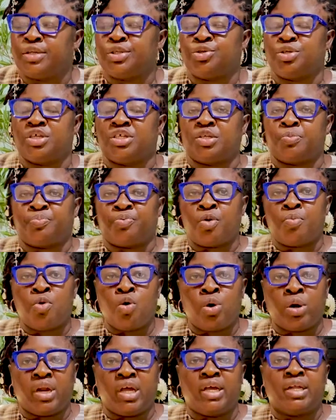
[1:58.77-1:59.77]
So there's a promo
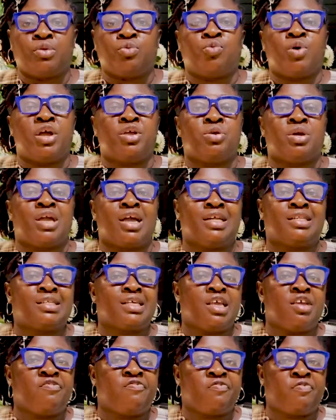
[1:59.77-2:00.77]
on it where you get
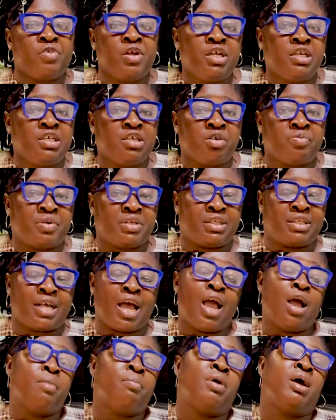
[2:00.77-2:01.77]
a free deed of
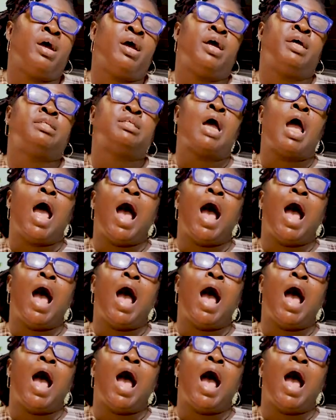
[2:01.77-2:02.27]
assignment,